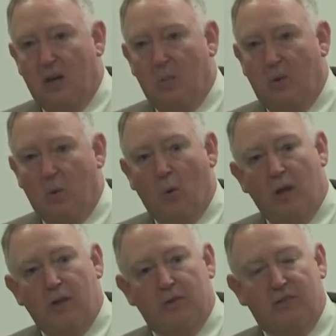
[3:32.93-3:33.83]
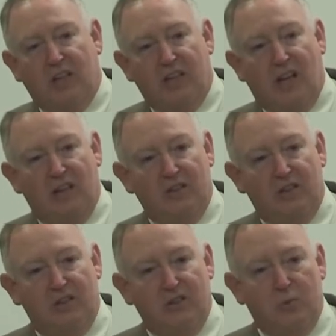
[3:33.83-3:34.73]
but when those
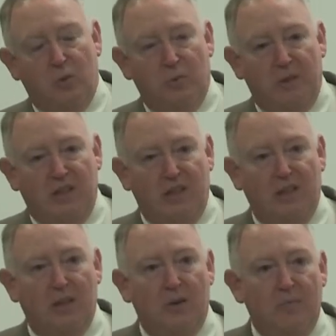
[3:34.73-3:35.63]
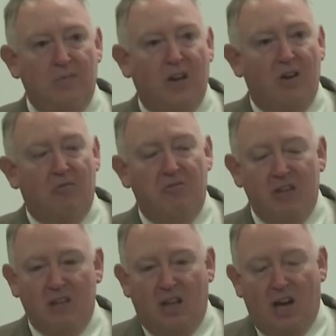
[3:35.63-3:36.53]
technologies will be
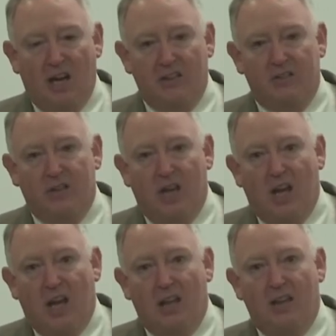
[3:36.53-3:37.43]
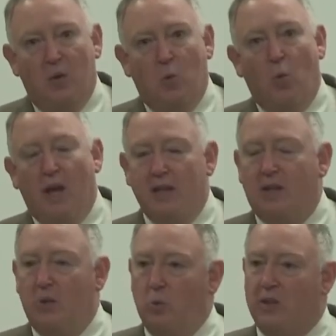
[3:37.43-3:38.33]
realized, and then when
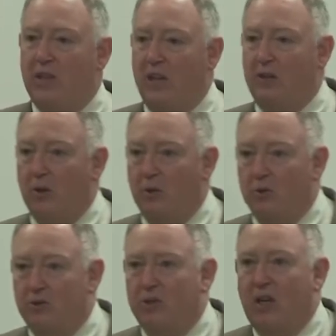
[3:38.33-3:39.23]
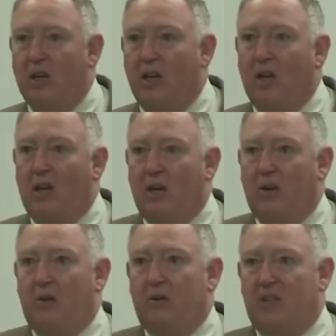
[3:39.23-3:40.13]
can we take those
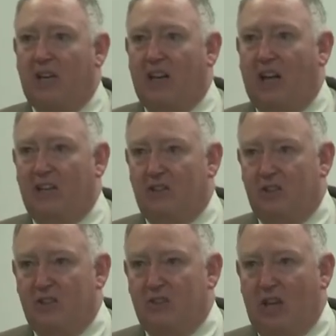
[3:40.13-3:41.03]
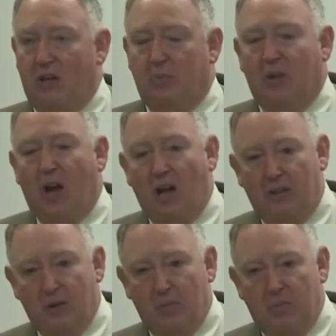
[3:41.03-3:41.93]
technologies and apply
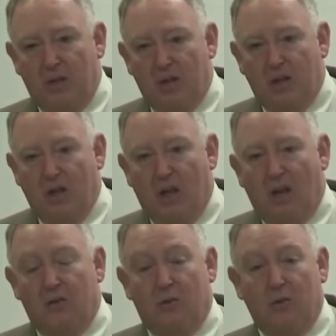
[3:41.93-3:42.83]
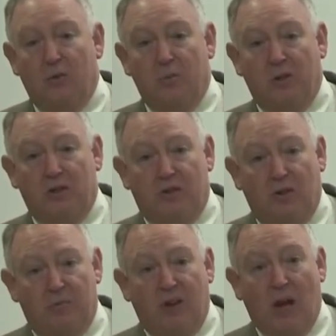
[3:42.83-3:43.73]
them to the
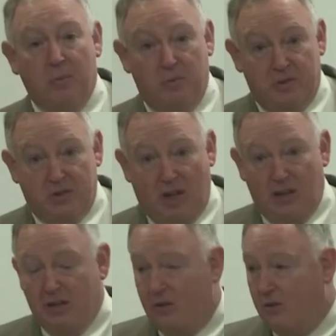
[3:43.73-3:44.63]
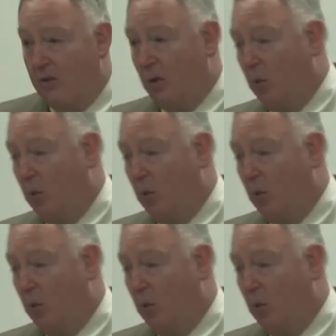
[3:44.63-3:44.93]
military problem set. So,